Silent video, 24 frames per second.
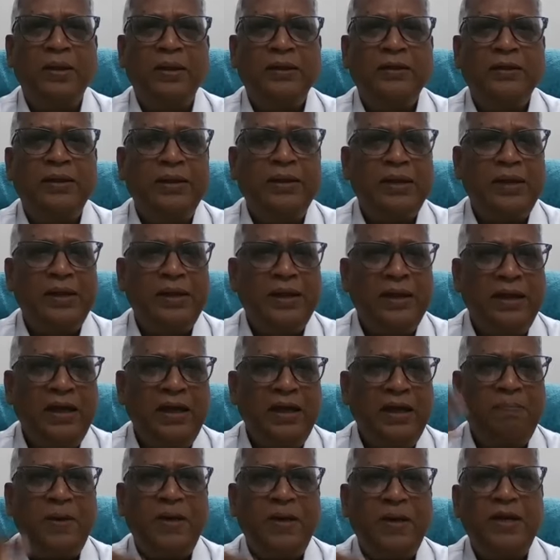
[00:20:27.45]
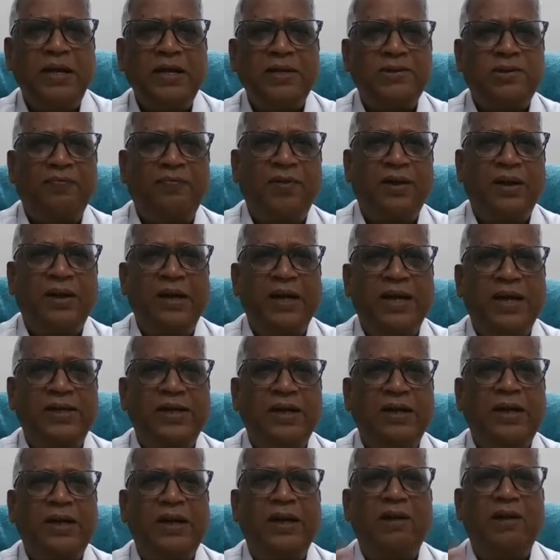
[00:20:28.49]
the independence of a
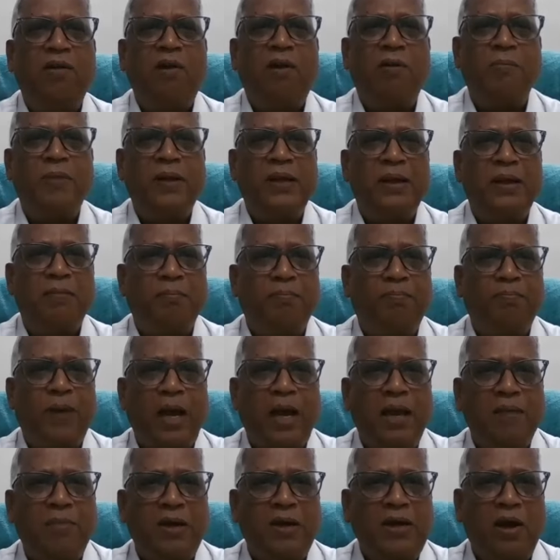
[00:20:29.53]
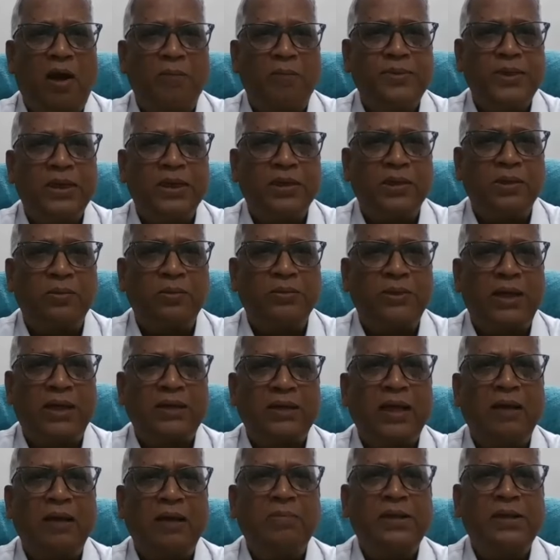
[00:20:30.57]
nation need not be a primary objective.
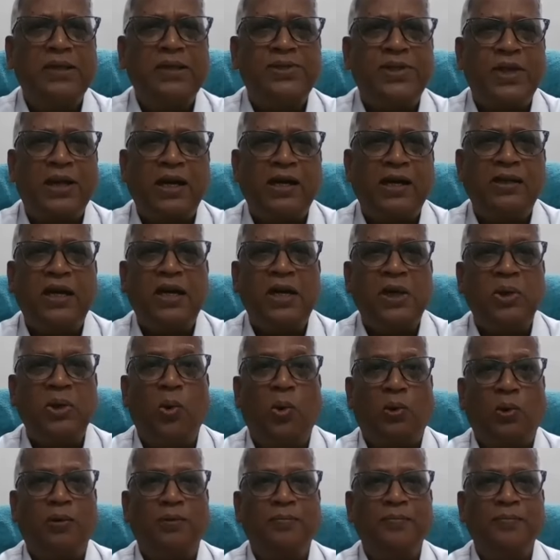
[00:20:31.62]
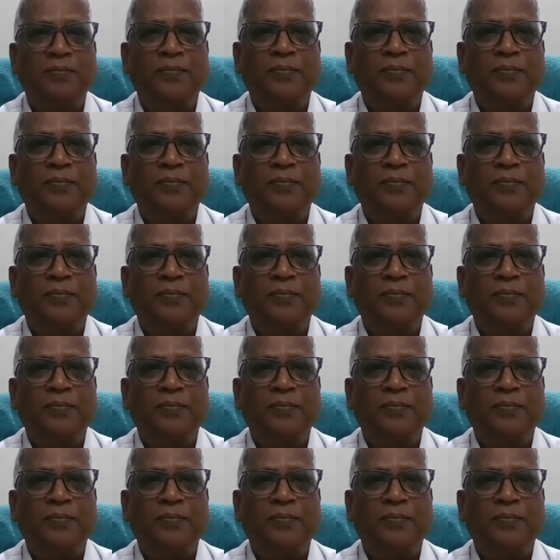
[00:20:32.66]
That can be the secondary goal.